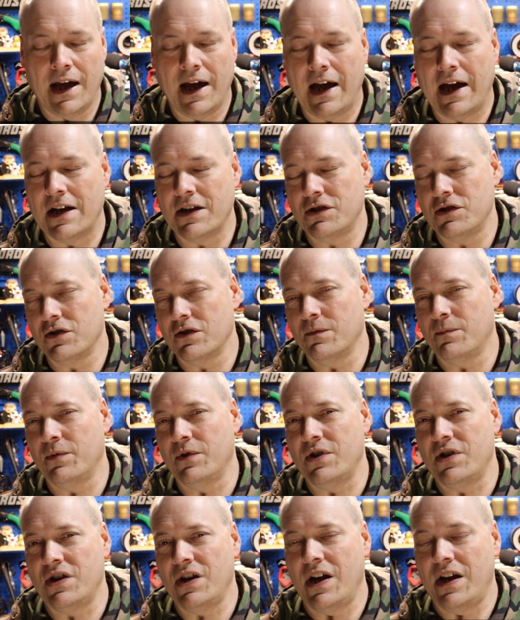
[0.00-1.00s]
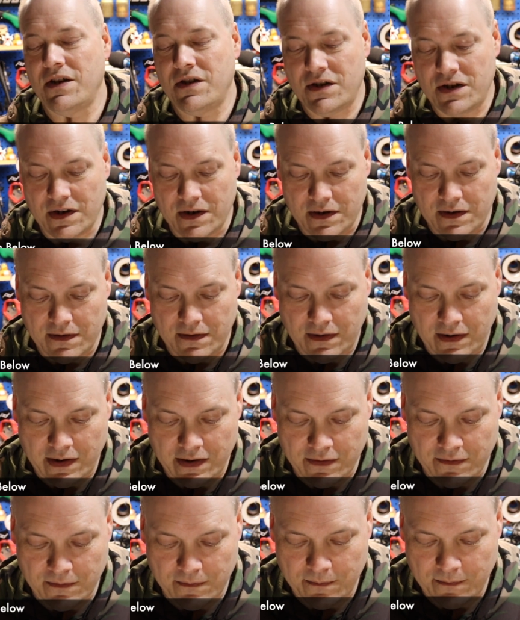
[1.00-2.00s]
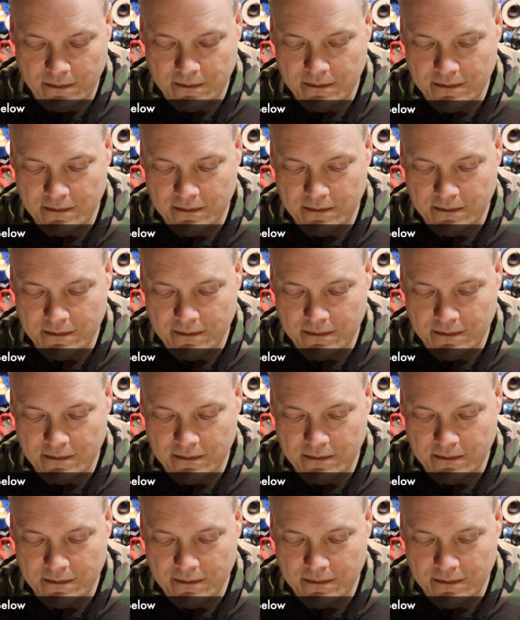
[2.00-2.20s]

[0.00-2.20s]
I sure appreciate you, you know,